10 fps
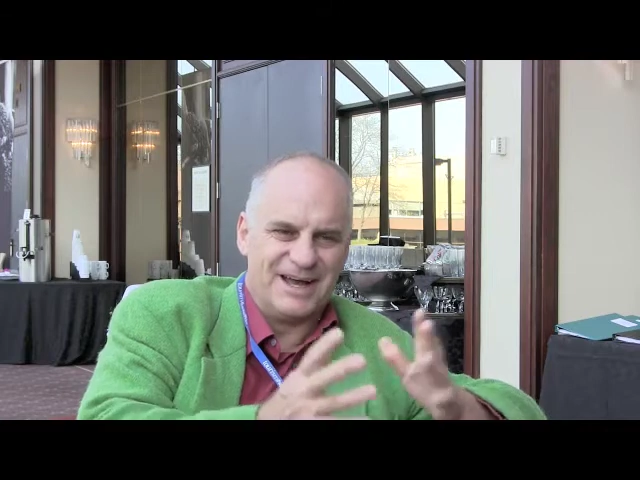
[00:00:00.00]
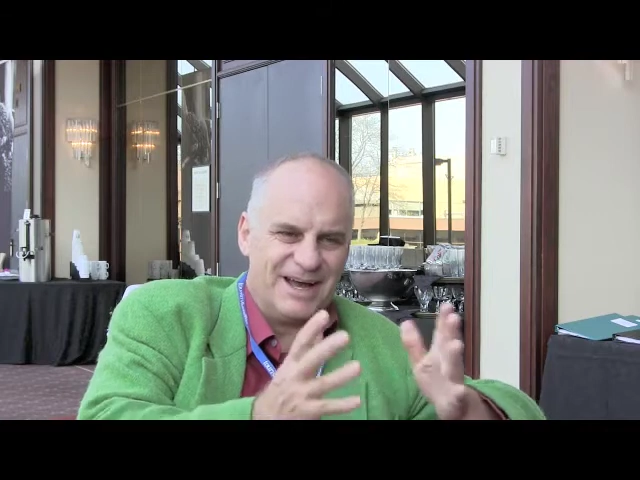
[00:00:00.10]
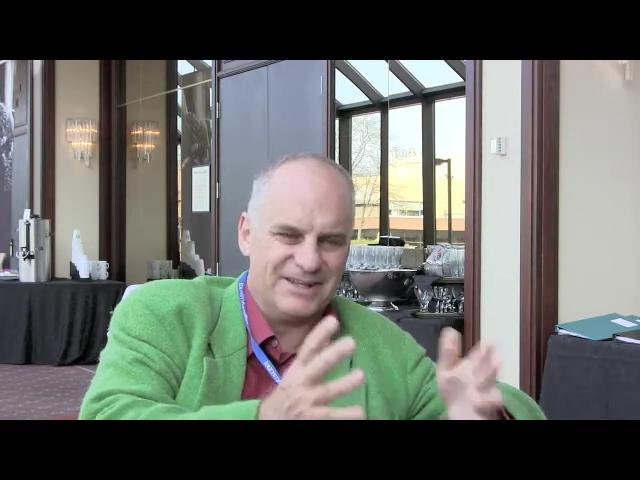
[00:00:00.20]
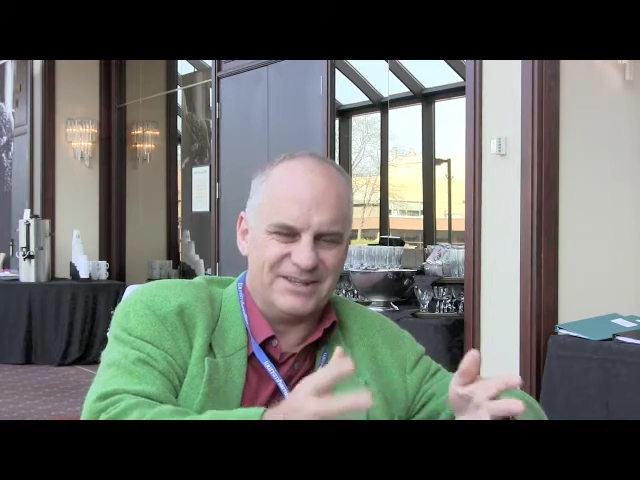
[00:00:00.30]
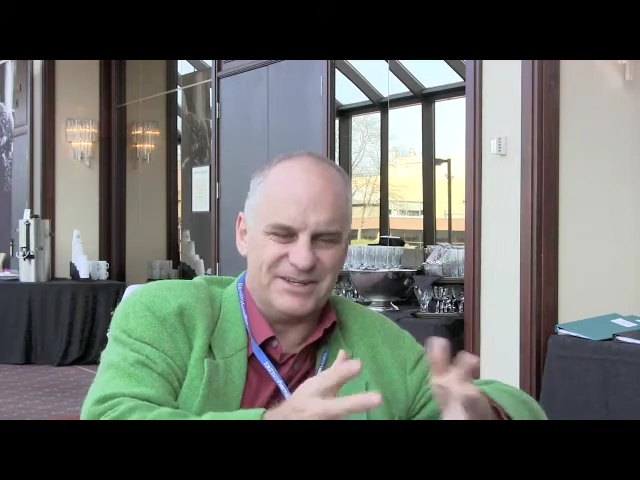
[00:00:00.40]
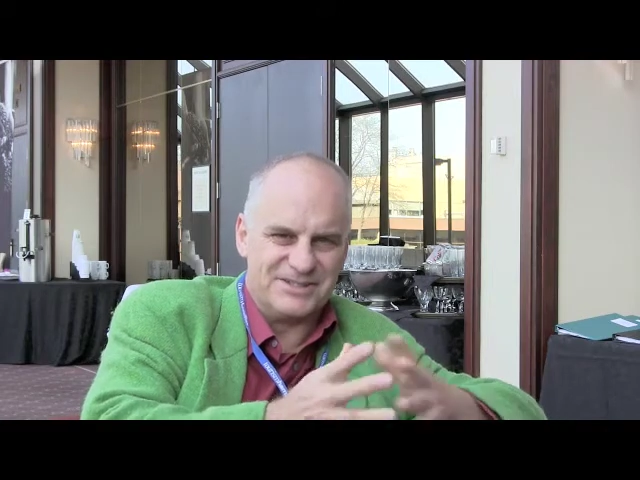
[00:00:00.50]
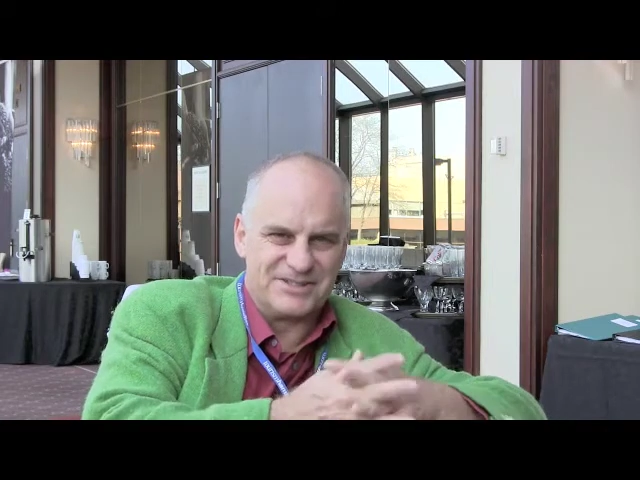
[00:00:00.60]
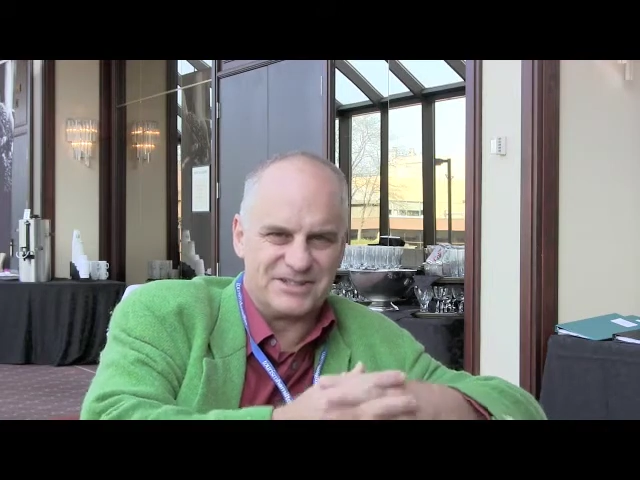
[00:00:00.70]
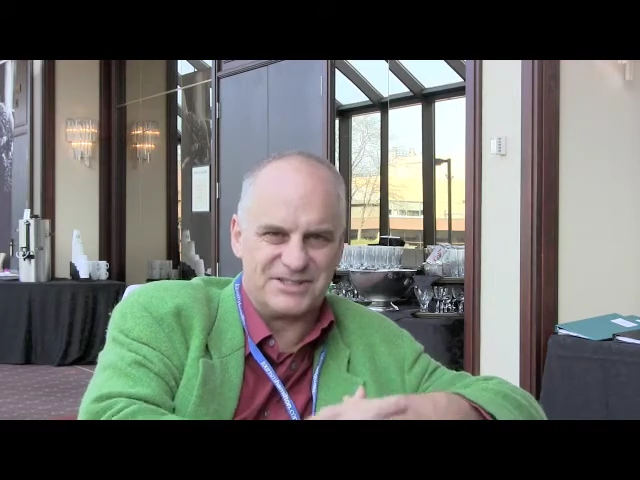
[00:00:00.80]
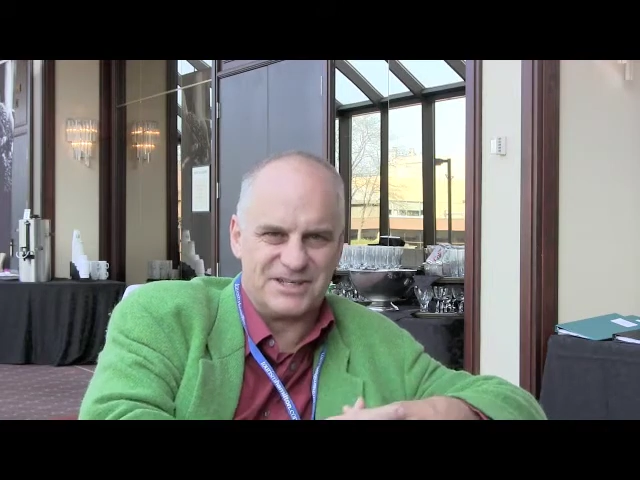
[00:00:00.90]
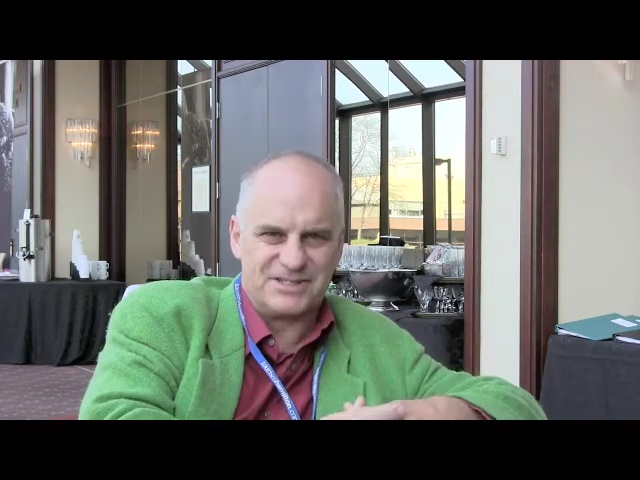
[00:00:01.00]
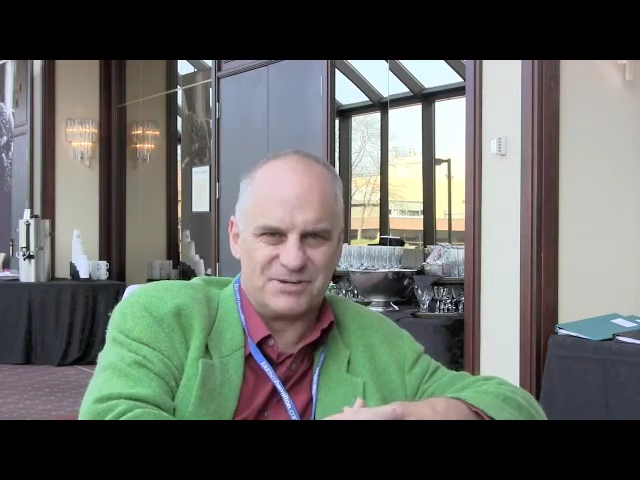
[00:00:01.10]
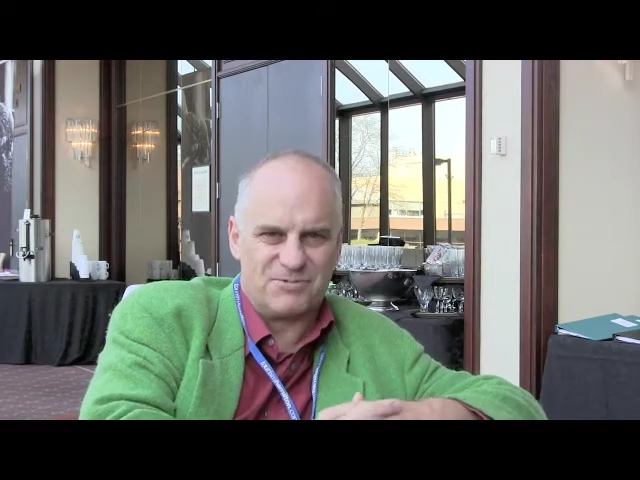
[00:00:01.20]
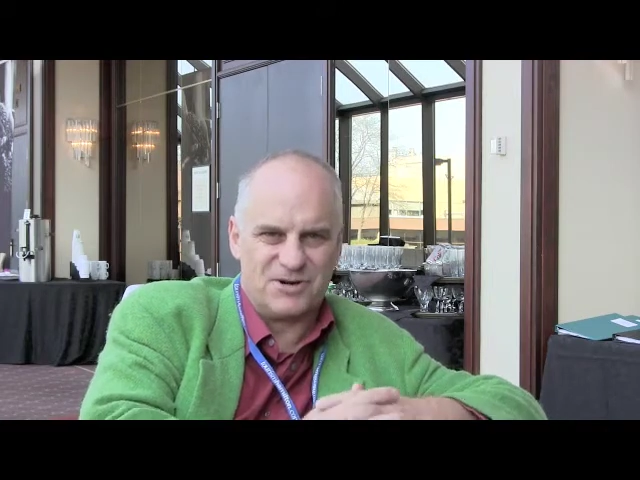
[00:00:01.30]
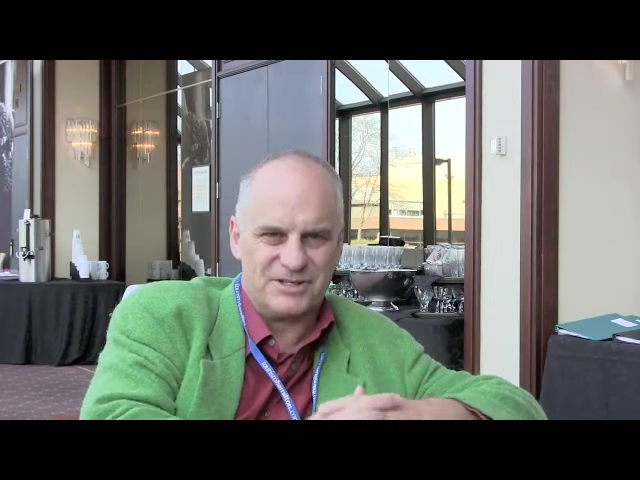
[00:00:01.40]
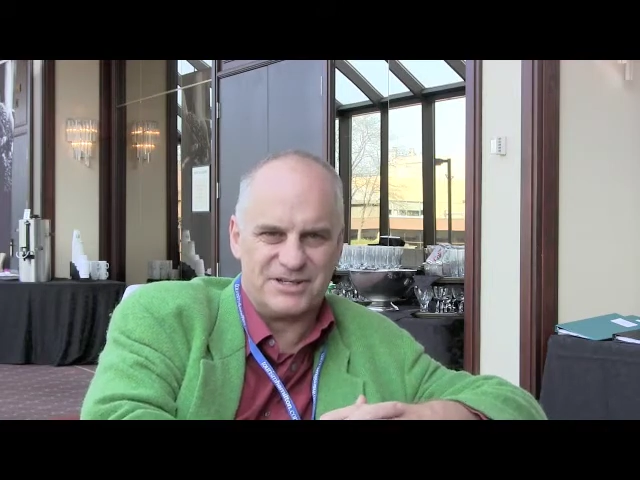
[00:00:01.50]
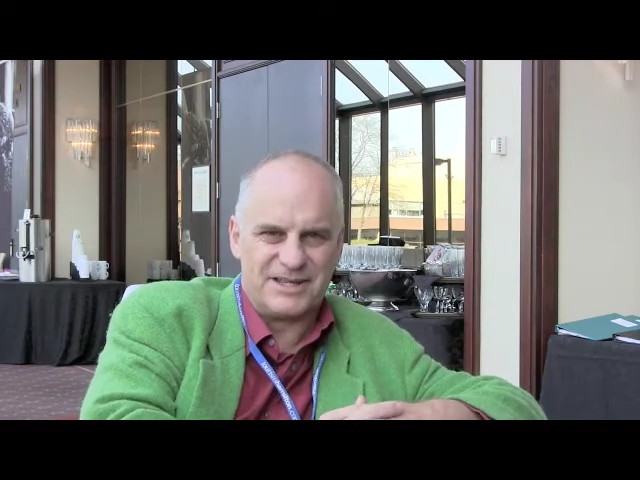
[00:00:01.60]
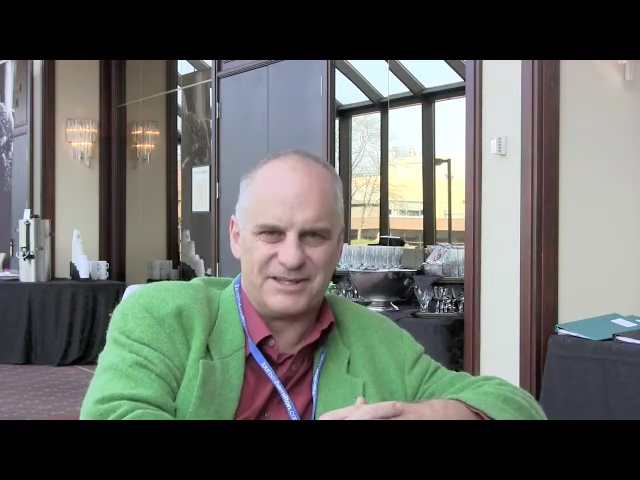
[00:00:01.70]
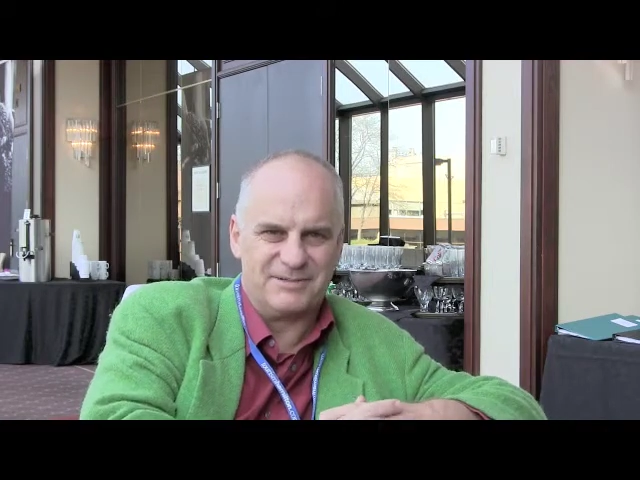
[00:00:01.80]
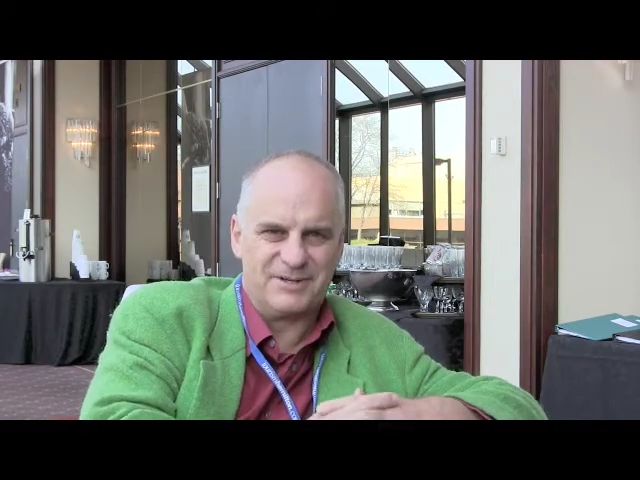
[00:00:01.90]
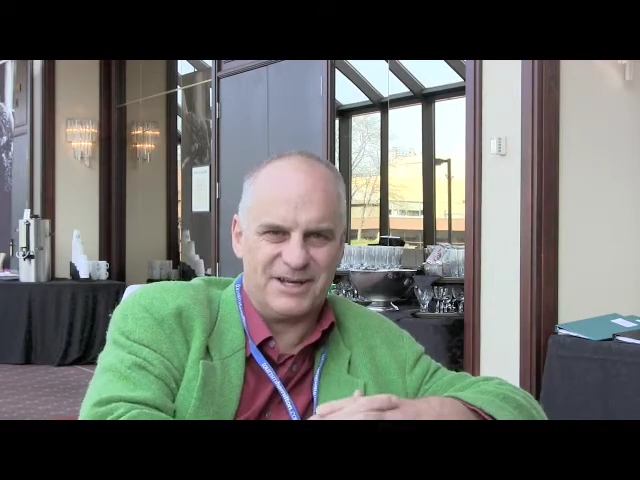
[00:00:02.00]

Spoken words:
and the successor wanted nothing